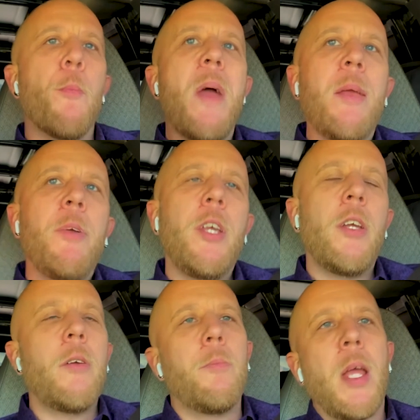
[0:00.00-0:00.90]

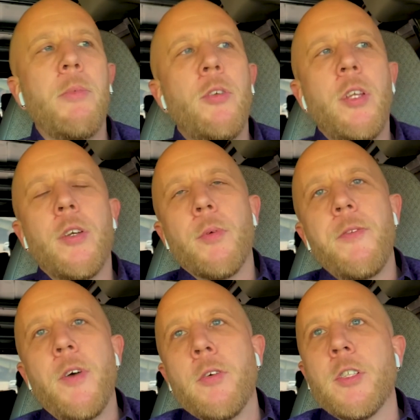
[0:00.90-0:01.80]
maybe you need to
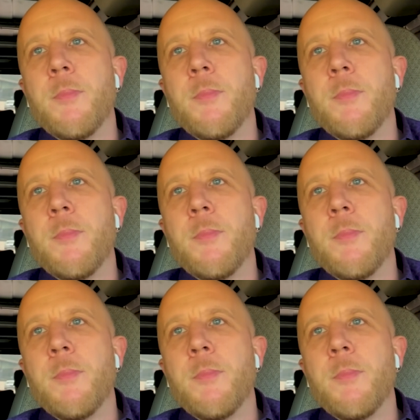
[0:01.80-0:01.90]
refocus.